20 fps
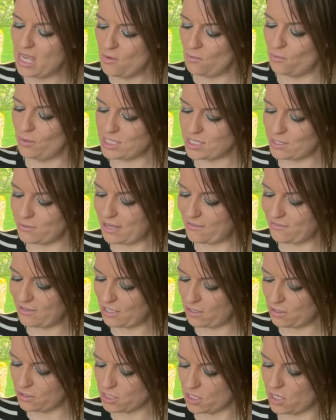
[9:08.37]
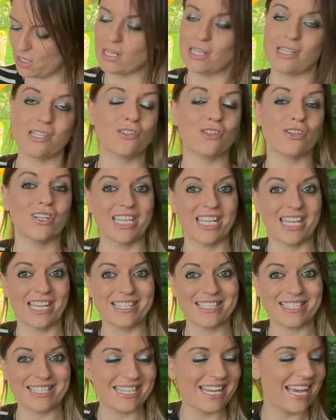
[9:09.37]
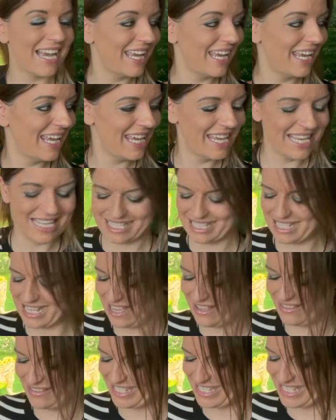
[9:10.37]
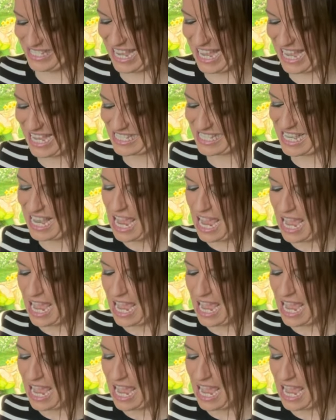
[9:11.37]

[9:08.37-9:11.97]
We do have a little toddler joining us today. He is downstairs.